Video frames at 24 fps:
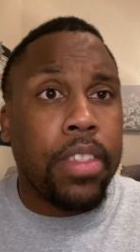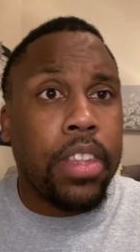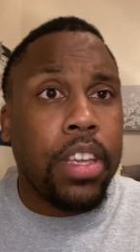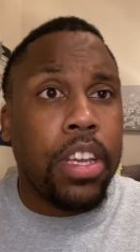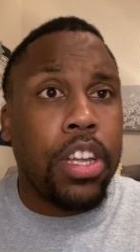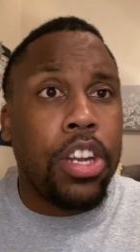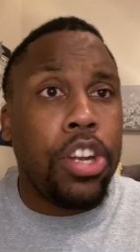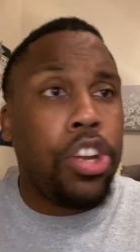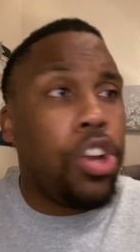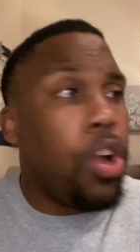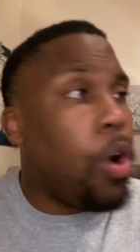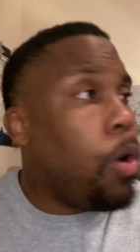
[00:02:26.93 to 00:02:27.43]

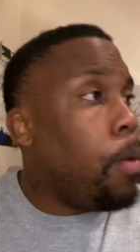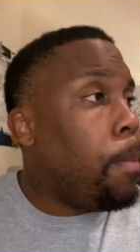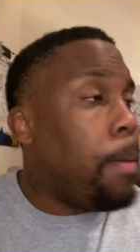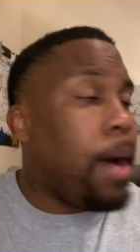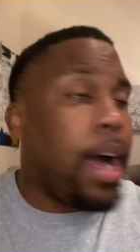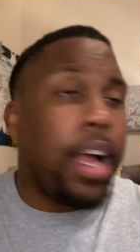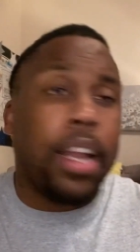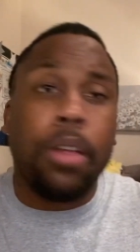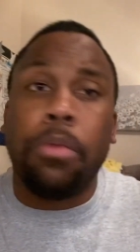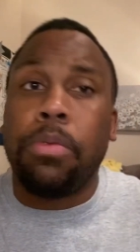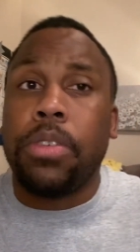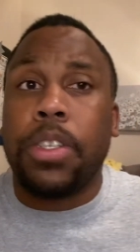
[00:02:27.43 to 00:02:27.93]

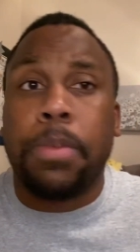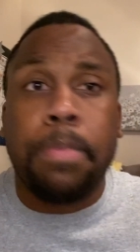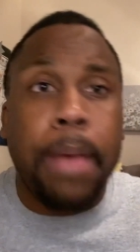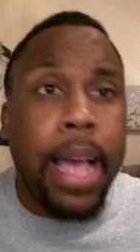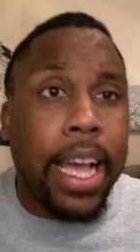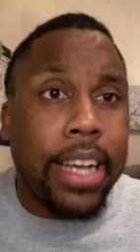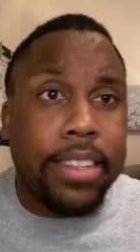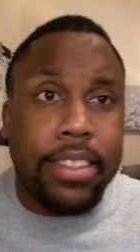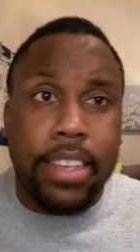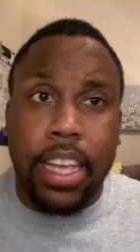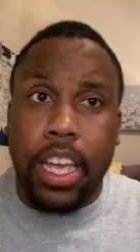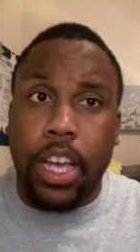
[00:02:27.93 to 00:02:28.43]
Nobody was
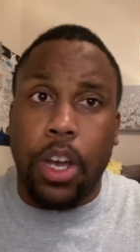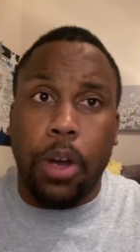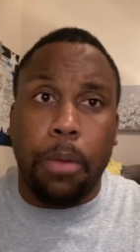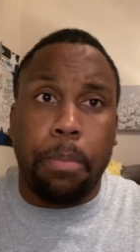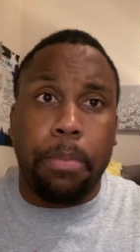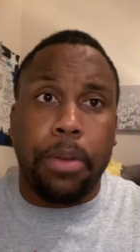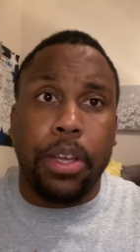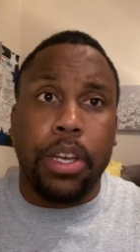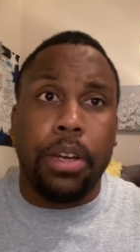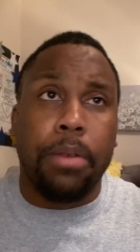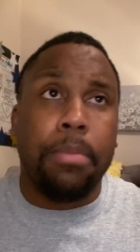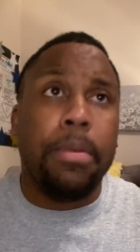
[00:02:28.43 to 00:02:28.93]
back to help
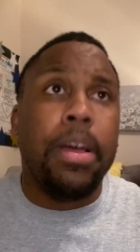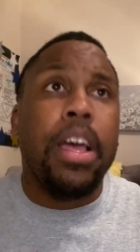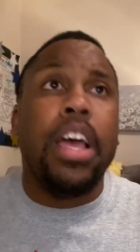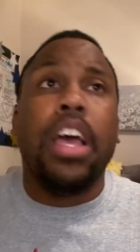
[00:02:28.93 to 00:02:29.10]
him.